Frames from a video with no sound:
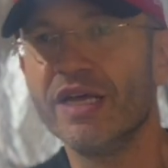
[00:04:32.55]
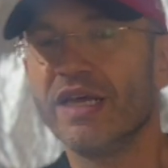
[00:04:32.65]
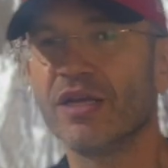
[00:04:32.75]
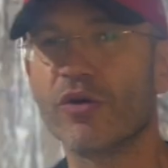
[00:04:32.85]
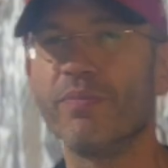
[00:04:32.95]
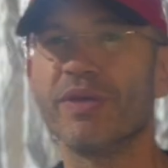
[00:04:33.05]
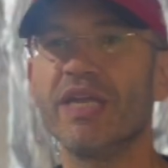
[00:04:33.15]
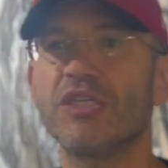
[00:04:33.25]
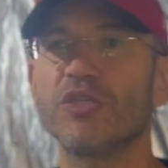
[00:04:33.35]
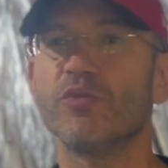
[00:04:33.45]
in a
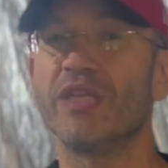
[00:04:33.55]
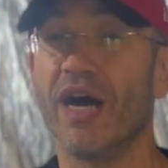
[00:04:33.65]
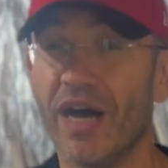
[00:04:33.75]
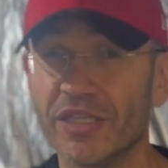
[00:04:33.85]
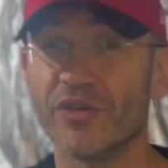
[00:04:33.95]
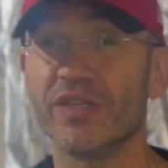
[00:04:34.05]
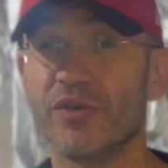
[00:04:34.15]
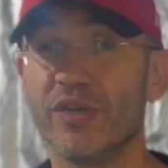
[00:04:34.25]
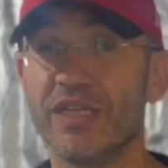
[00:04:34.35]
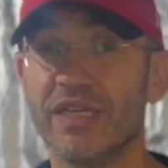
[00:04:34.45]
combination with other
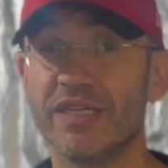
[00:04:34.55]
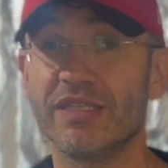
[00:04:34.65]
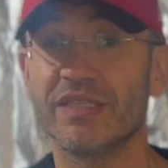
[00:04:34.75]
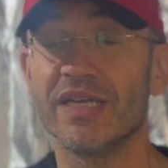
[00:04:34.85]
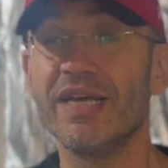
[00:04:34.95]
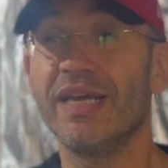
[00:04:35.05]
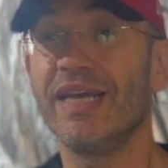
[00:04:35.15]
ingredients,